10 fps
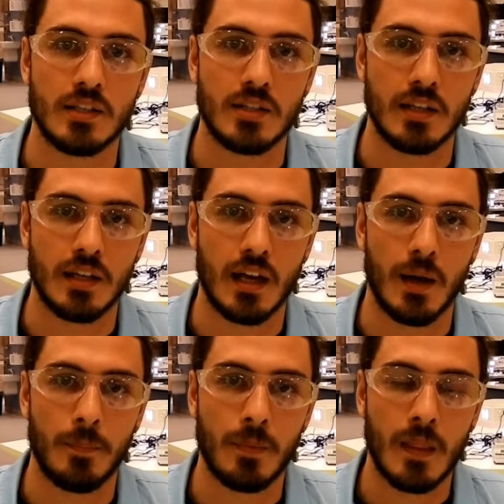silica,
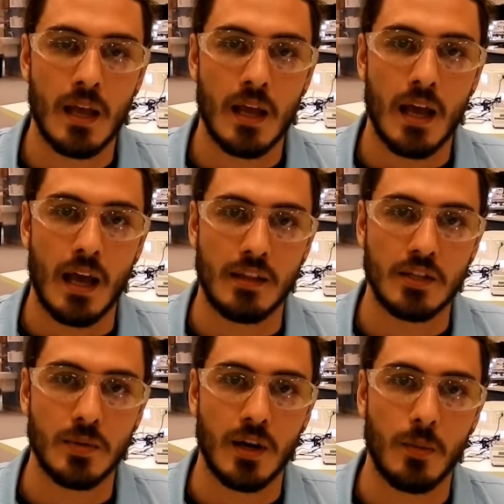and this
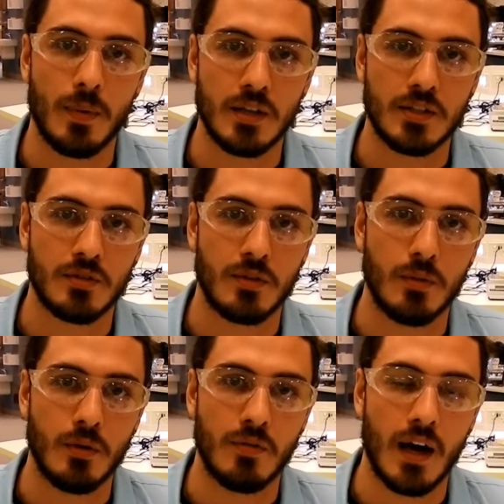will help us to
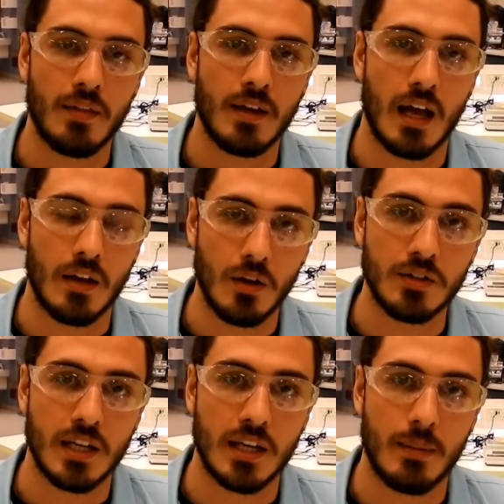remove other non-DNA